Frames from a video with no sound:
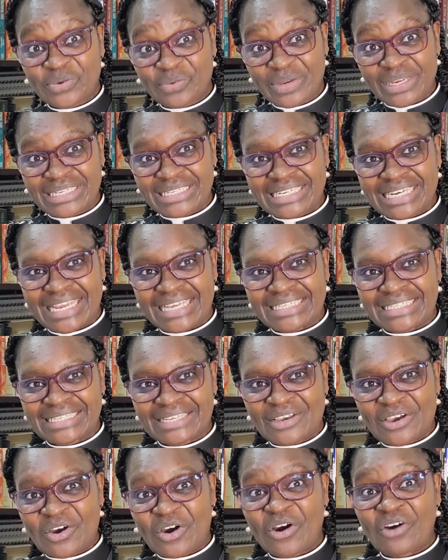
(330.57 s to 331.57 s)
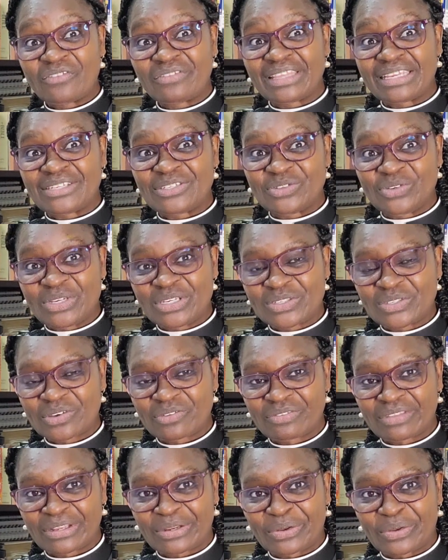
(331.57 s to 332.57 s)
witness of the doings
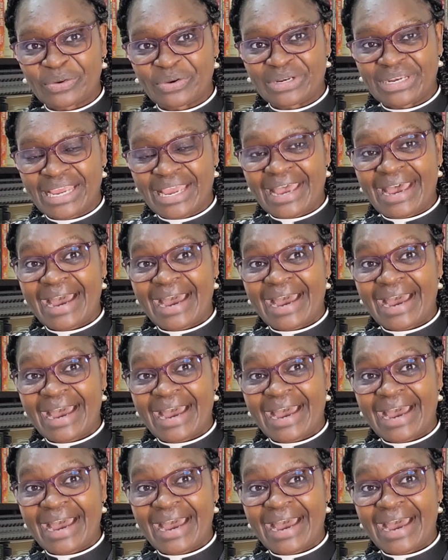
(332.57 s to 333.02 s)
of the Lord,